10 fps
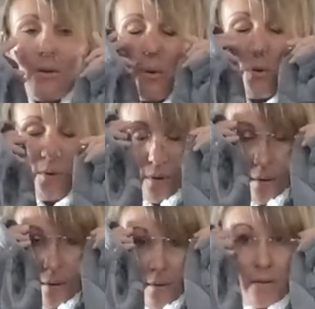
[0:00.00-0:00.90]
Ooh.
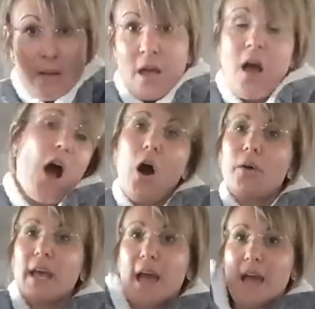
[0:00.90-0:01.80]

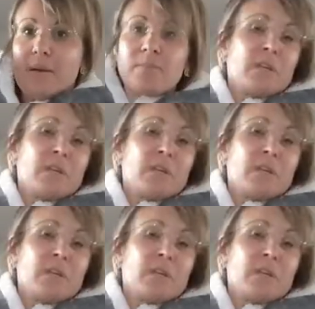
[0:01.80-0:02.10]
Okay,